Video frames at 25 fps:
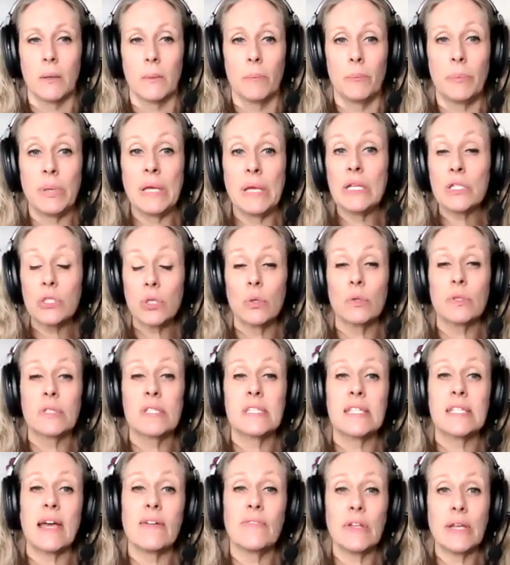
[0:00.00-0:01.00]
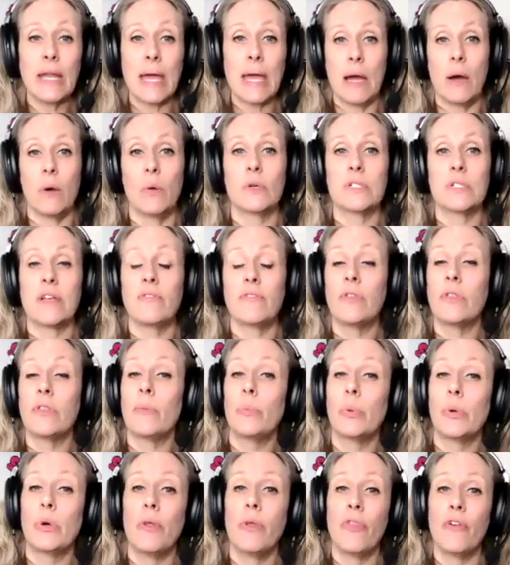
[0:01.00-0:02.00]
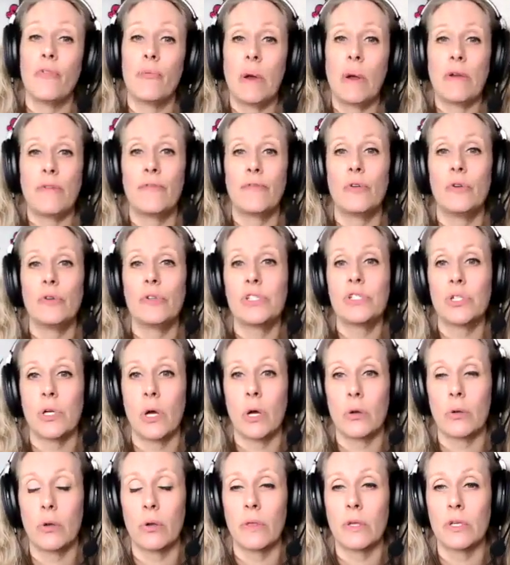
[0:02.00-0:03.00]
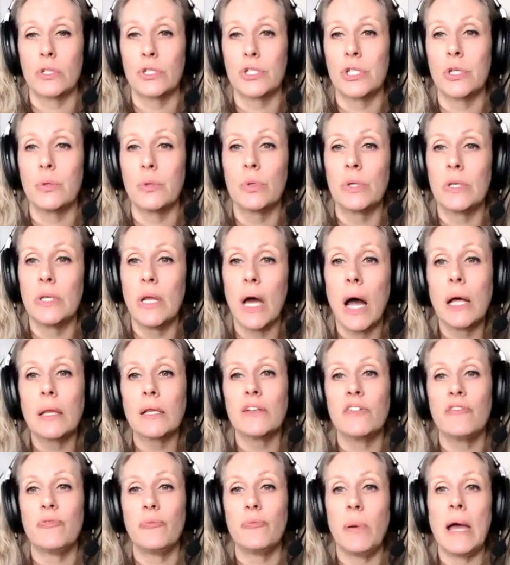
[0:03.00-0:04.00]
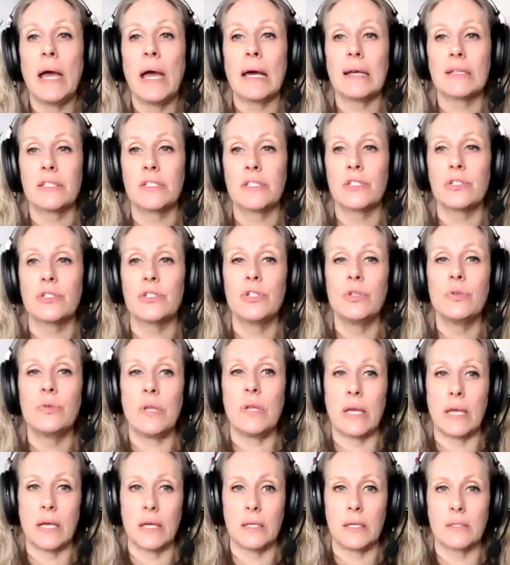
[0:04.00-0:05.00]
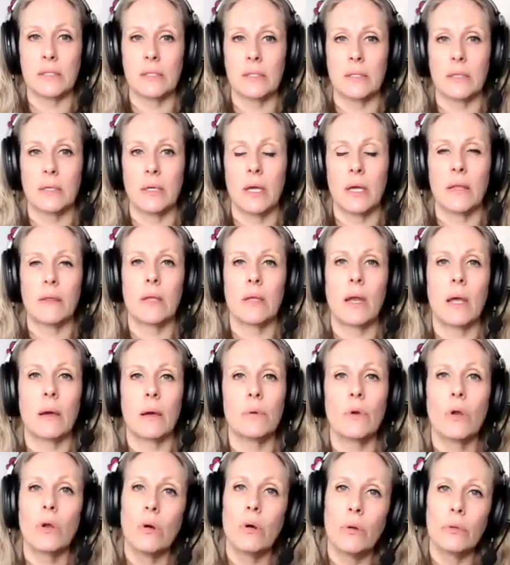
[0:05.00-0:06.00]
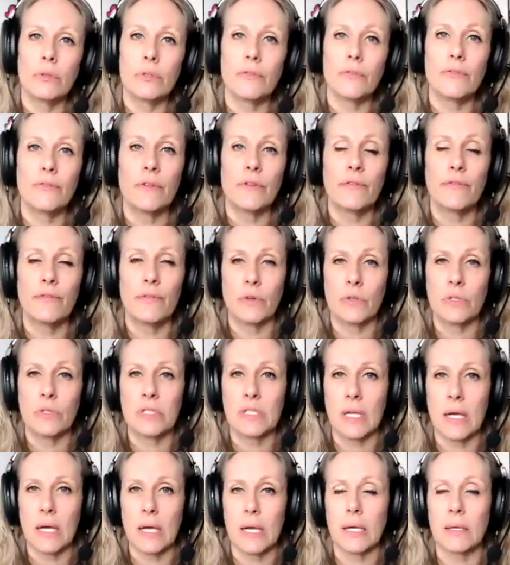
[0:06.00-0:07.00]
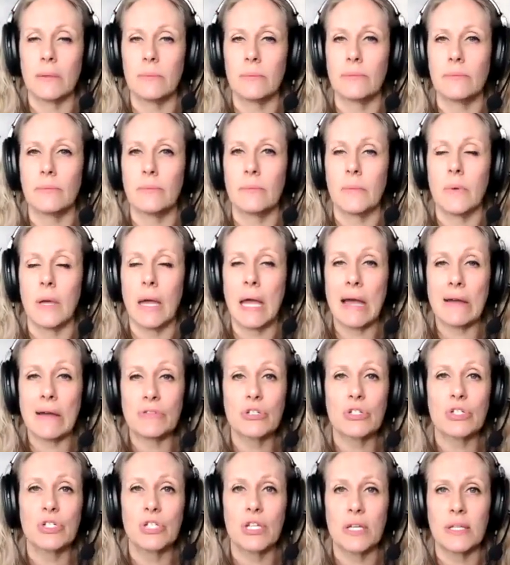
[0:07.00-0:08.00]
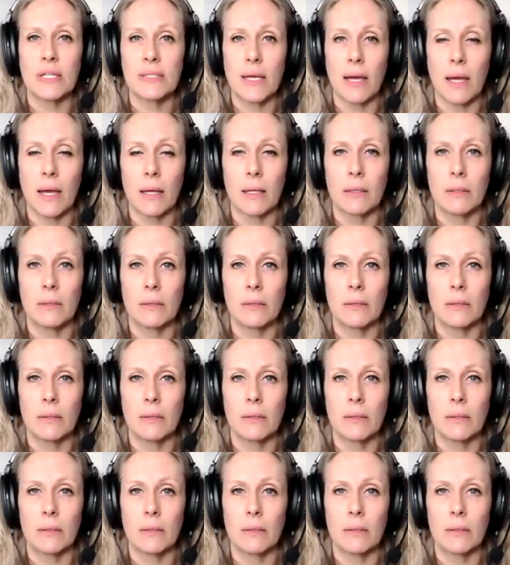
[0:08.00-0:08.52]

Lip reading: Being told 7 hours after the birth of my first daughter that she would not live past 2 days and that I would hold her for the first time after she had died.